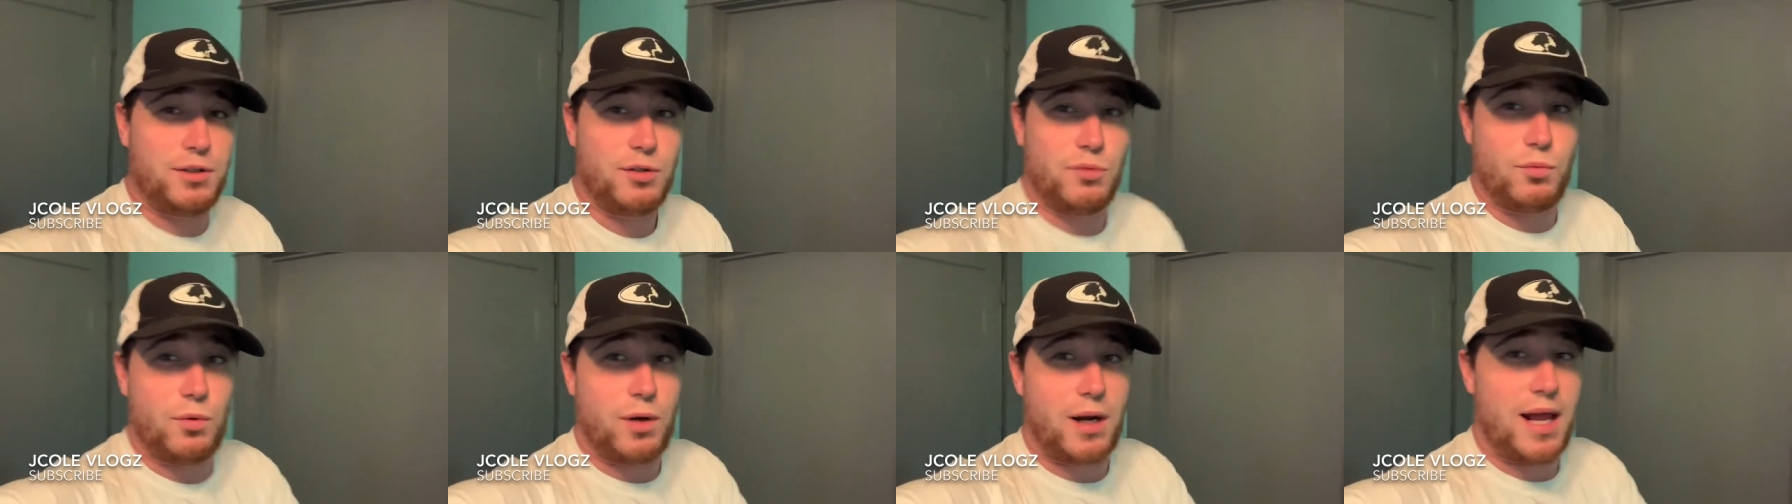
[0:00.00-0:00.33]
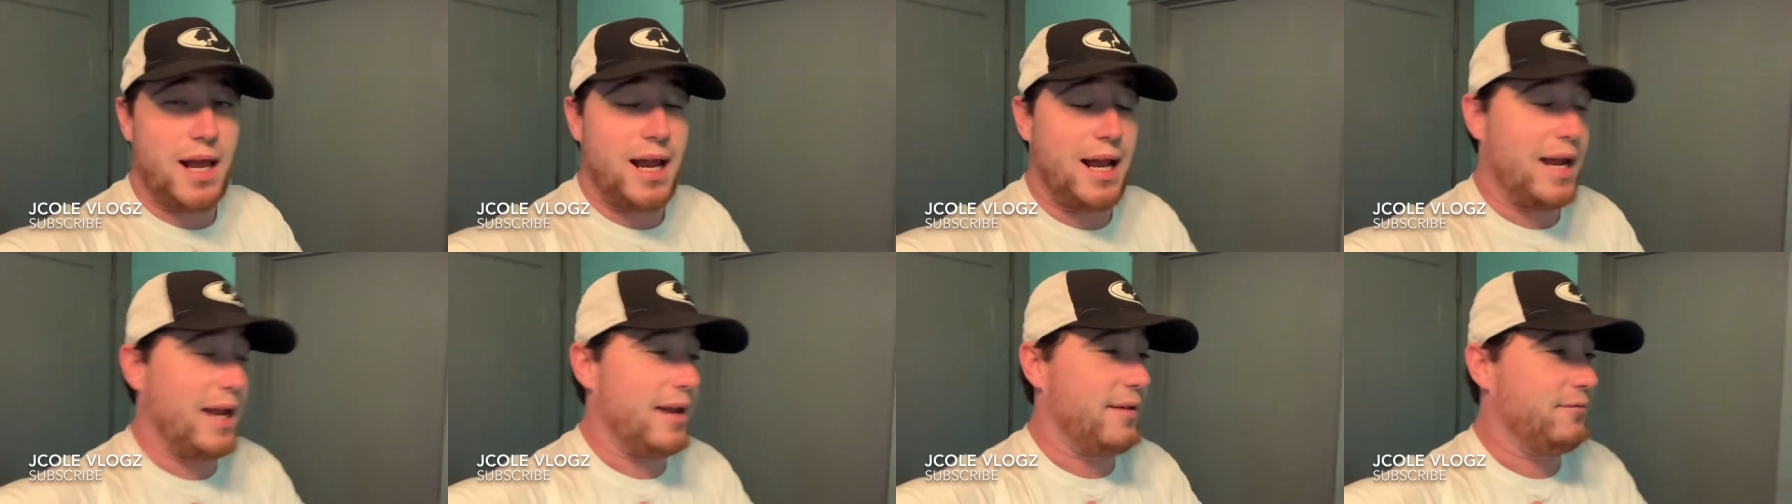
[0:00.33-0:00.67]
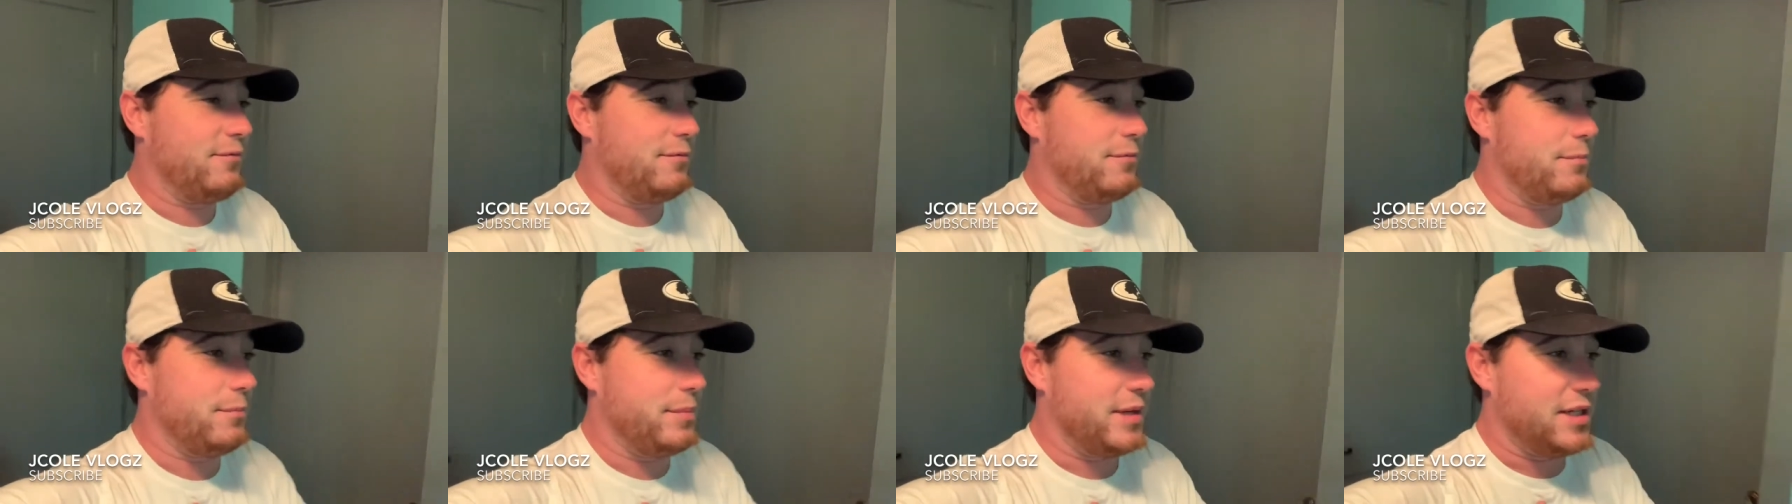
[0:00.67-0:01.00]
to what I
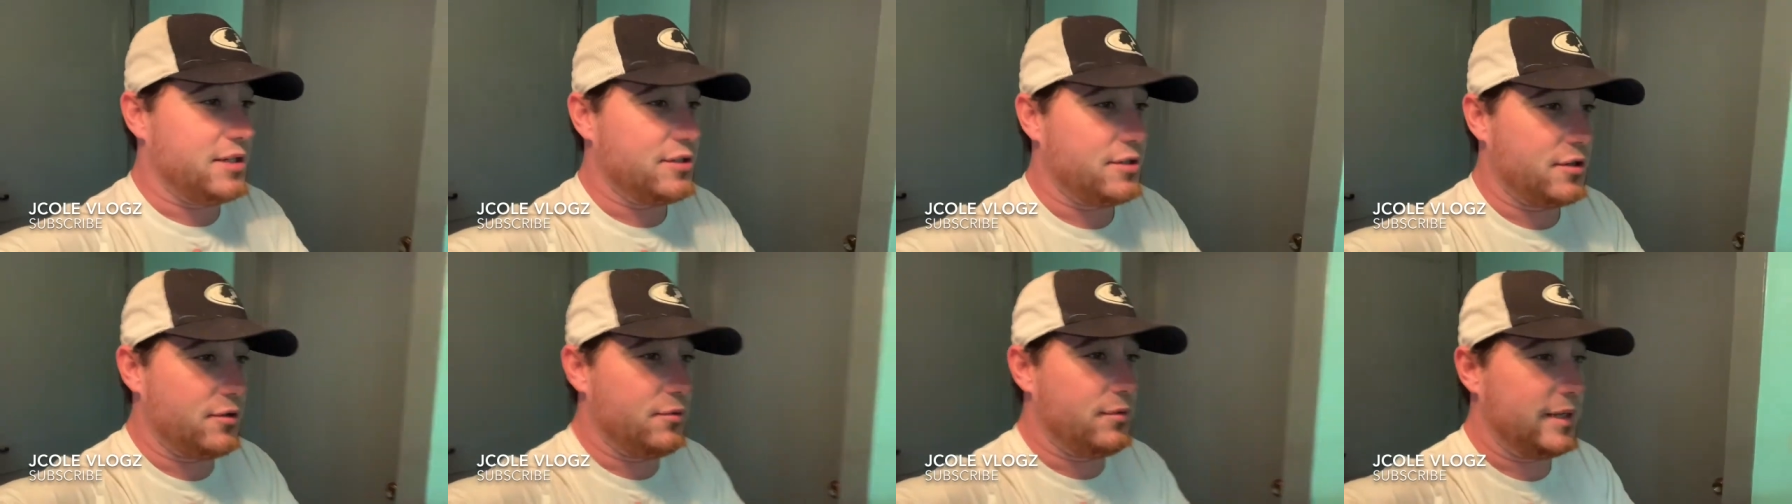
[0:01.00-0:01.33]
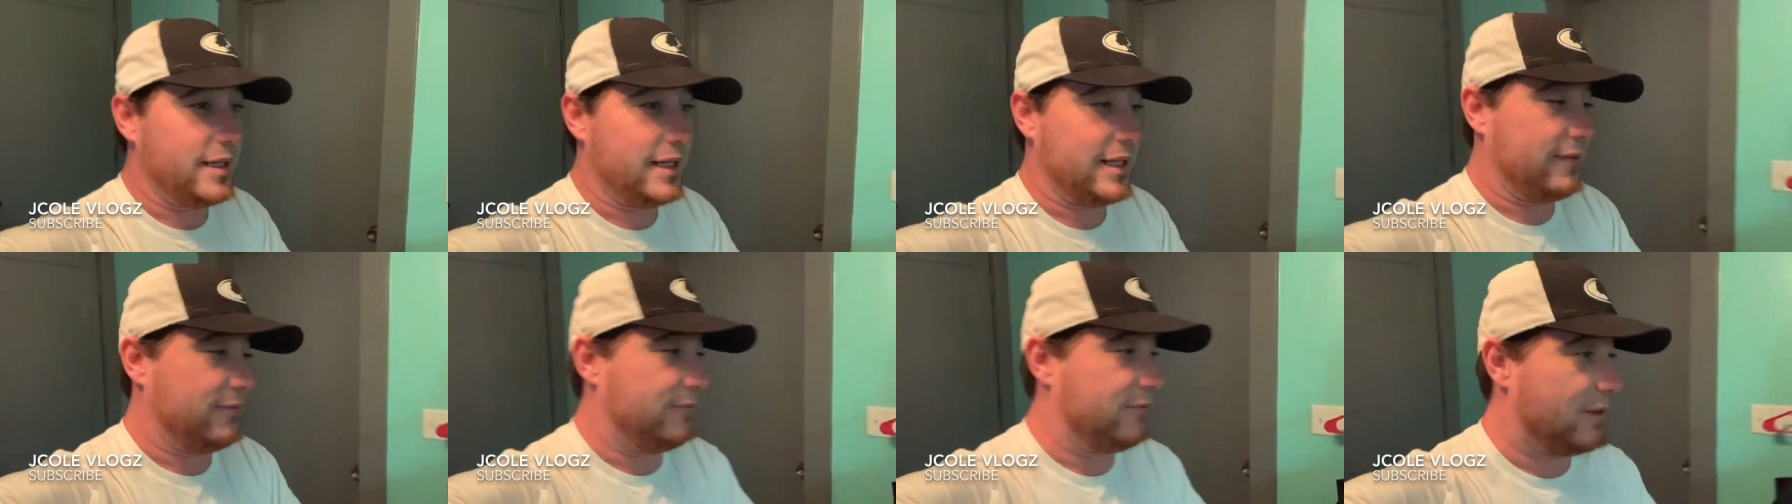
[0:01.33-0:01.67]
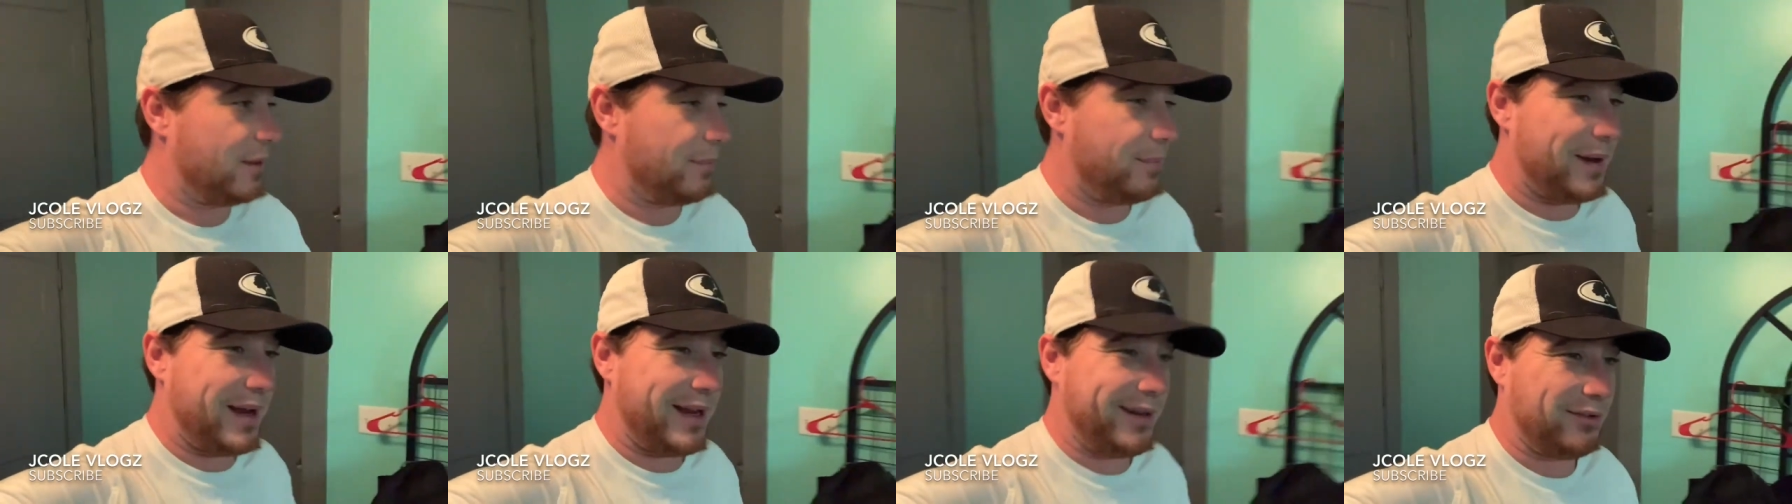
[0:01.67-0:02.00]
have been doing for
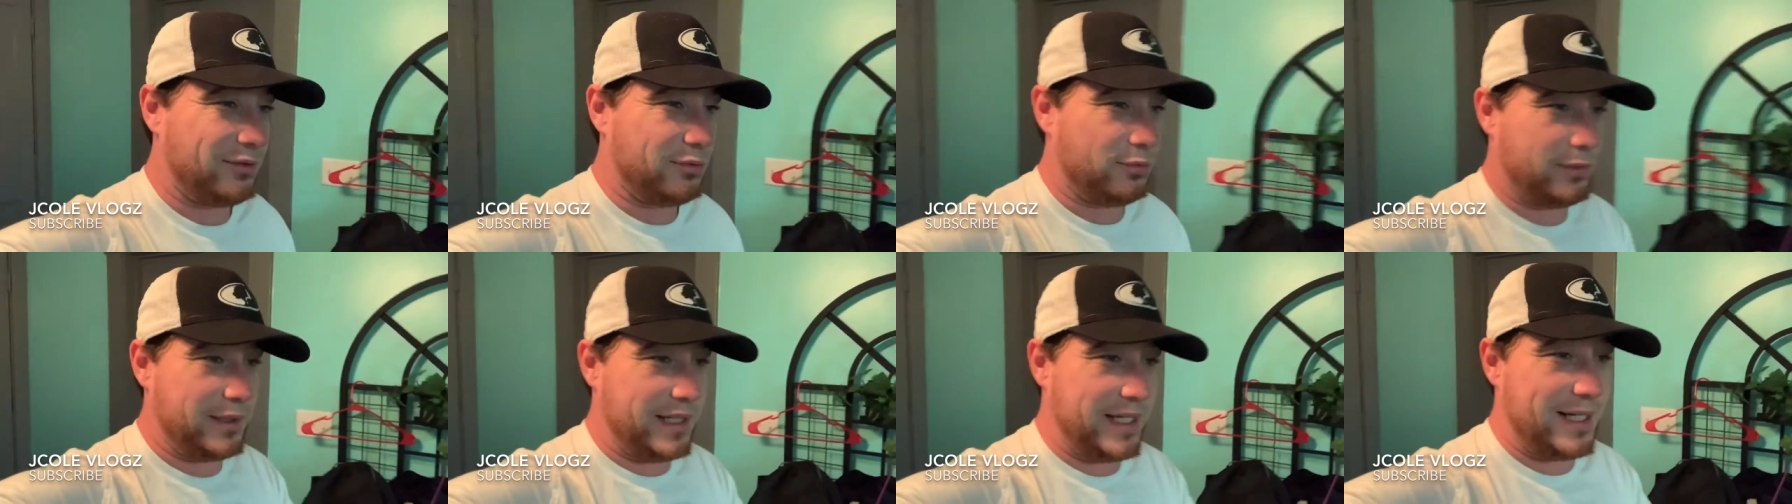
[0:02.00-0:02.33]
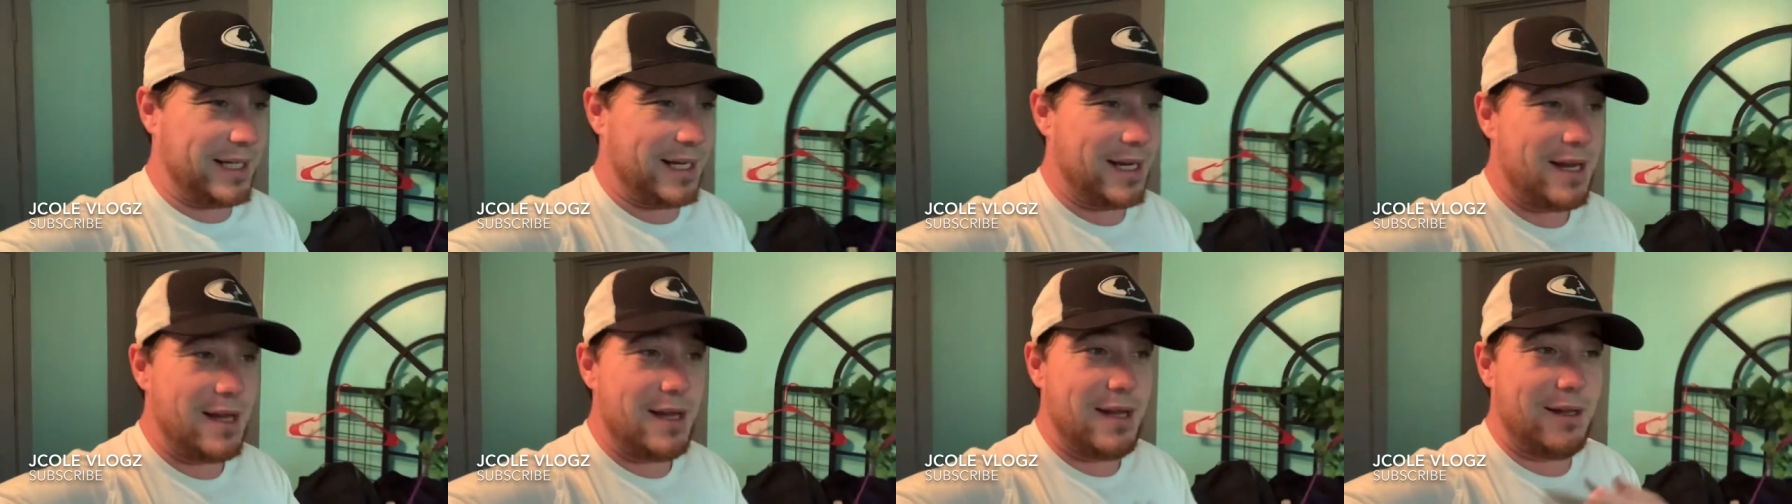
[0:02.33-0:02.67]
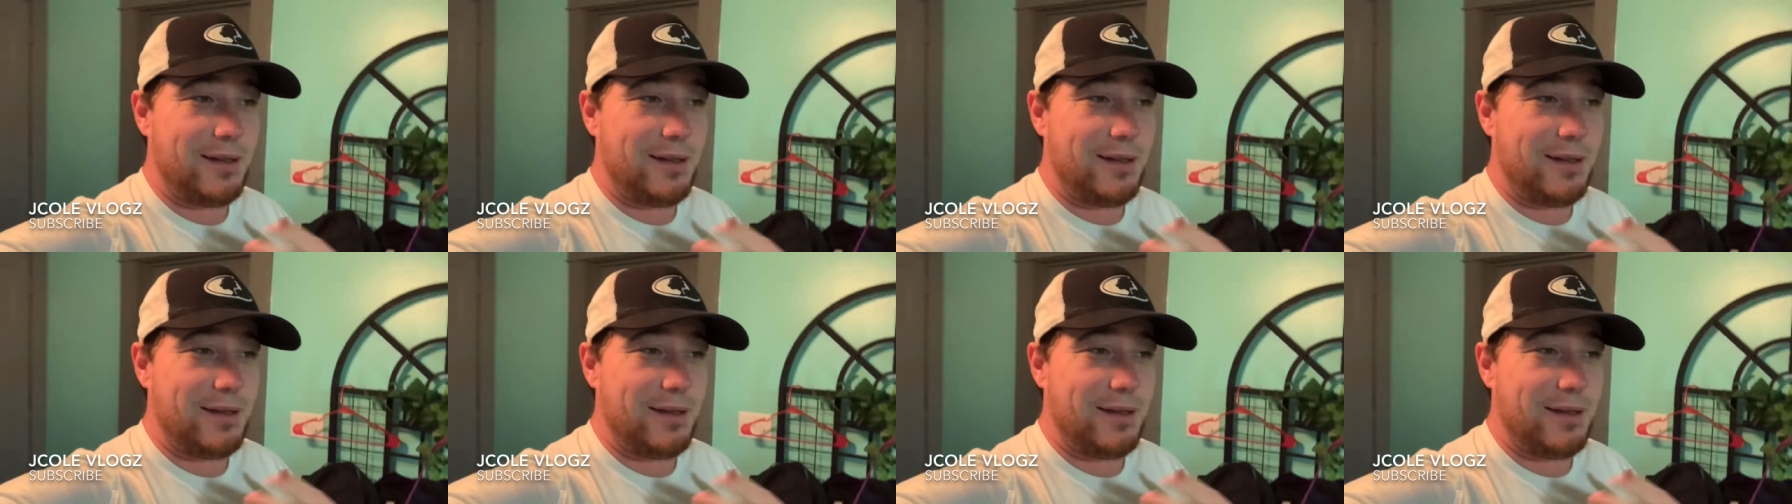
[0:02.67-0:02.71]
the past week.